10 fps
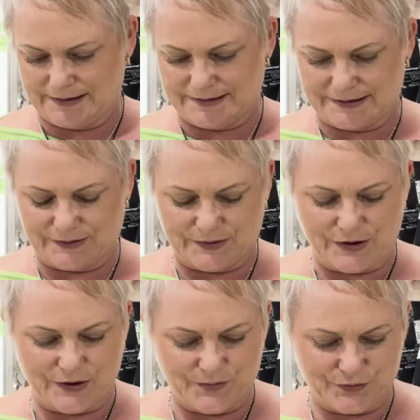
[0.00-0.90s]
So
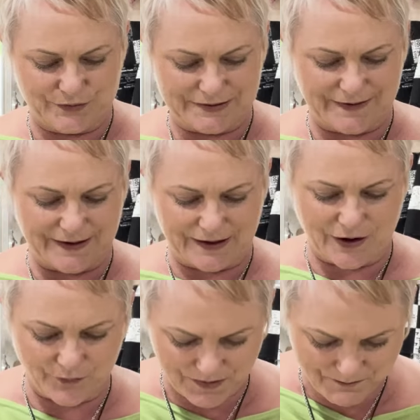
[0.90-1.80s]
I bought that.
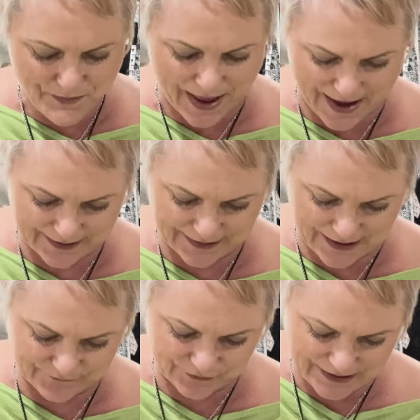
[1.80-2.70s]
I went back
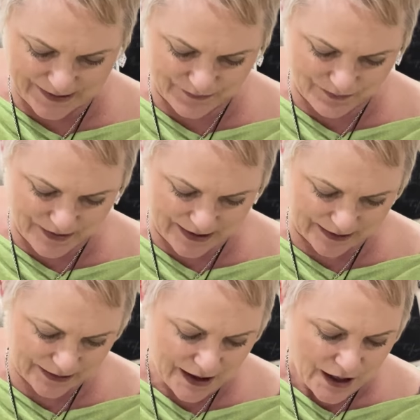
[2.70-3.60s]
after I had my bag.